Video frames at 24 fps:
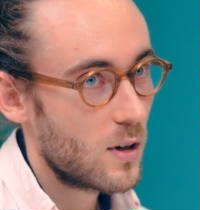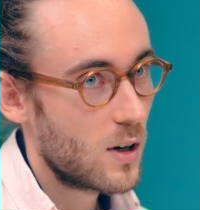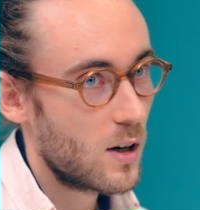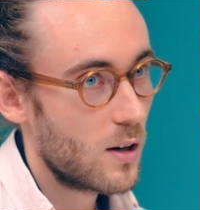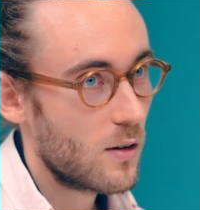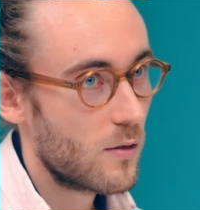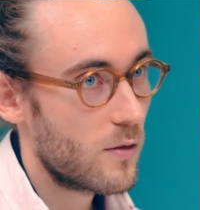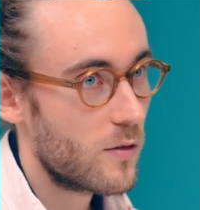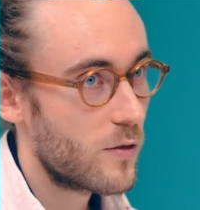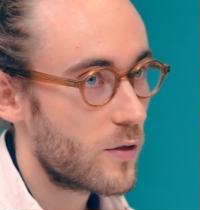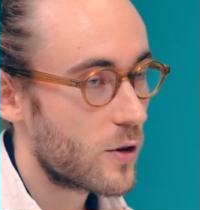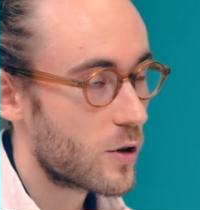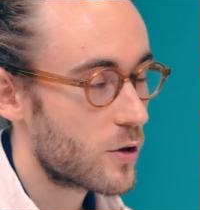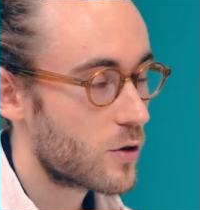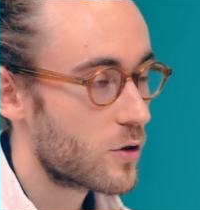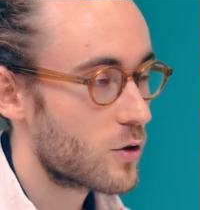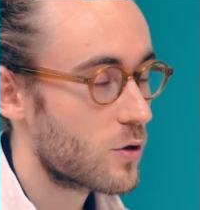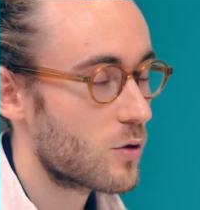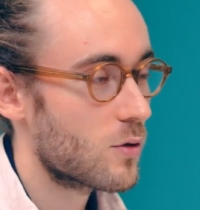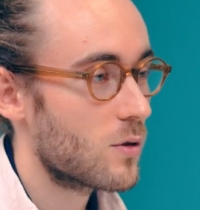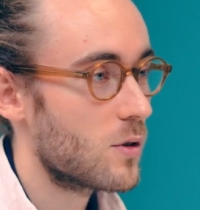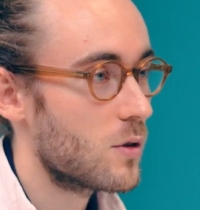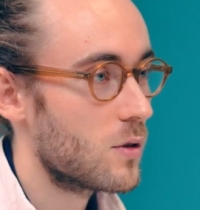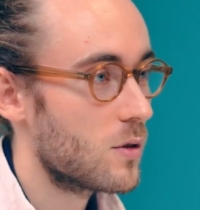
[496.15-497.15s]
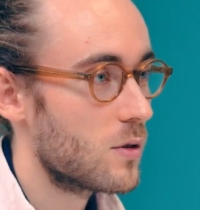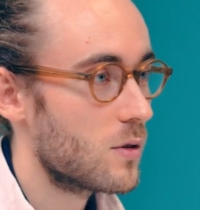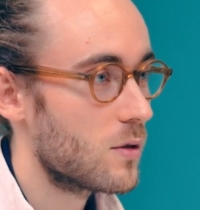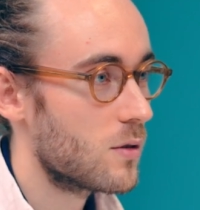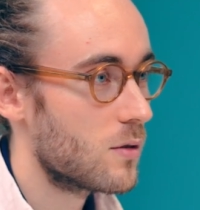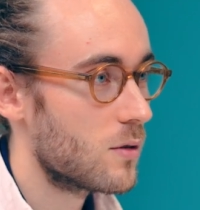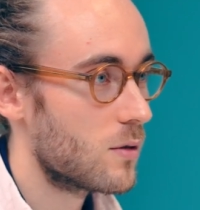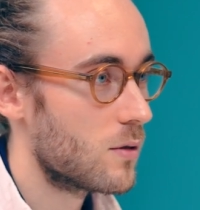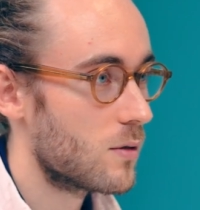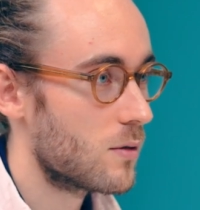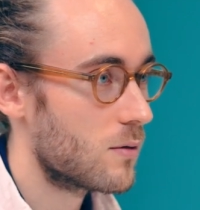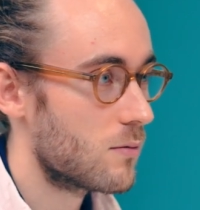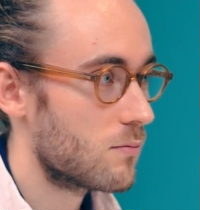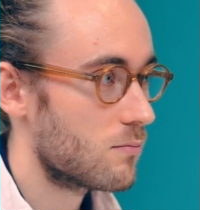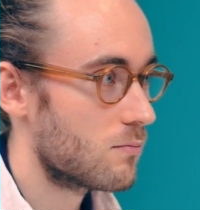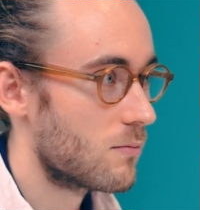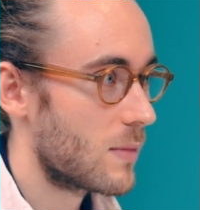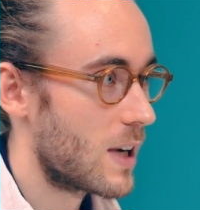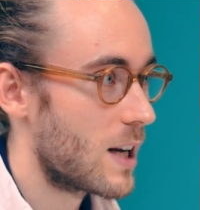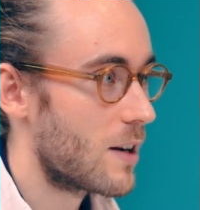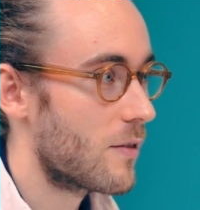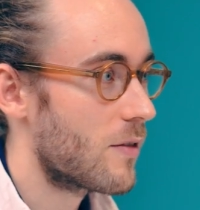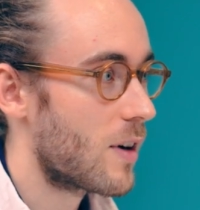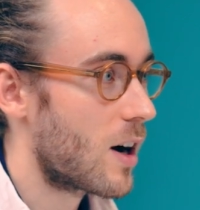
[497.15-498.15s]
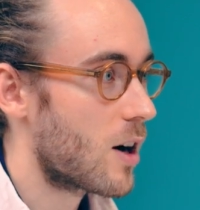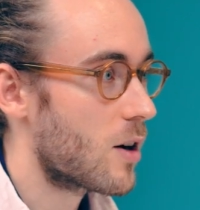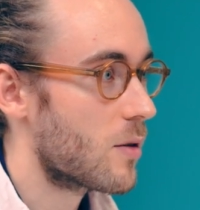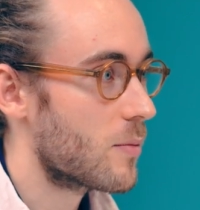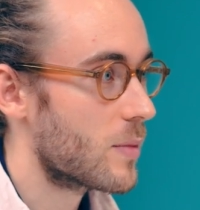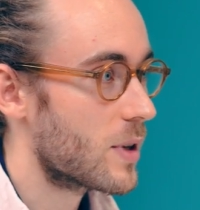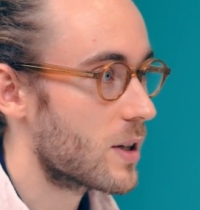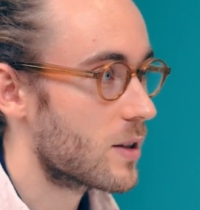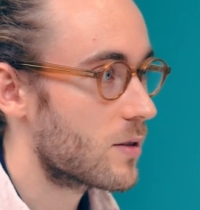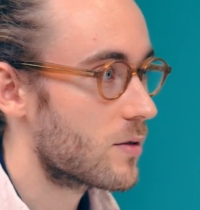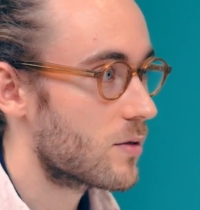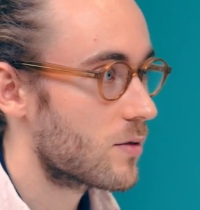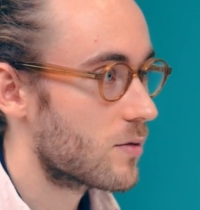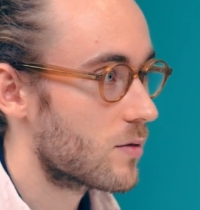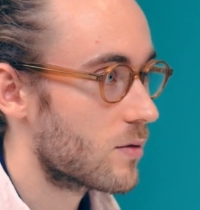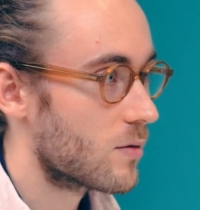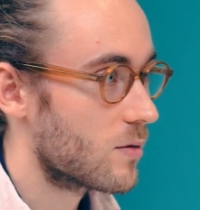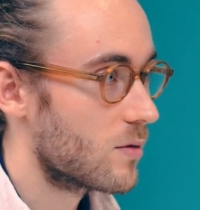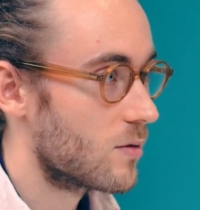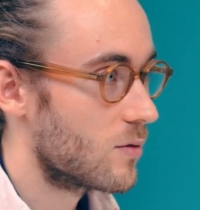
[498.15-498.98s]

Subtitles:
a virtual environment